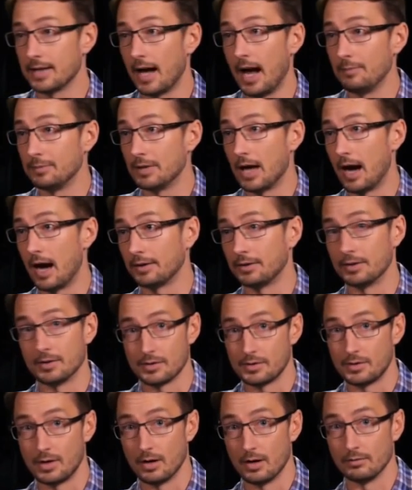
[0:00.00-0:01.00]
And again, top
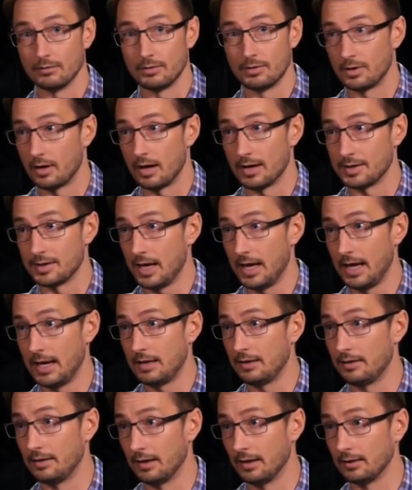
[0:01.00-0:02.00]
doctors don't
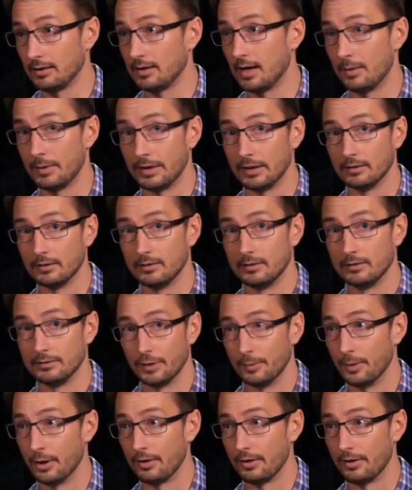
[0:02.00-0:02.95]
trust anything coming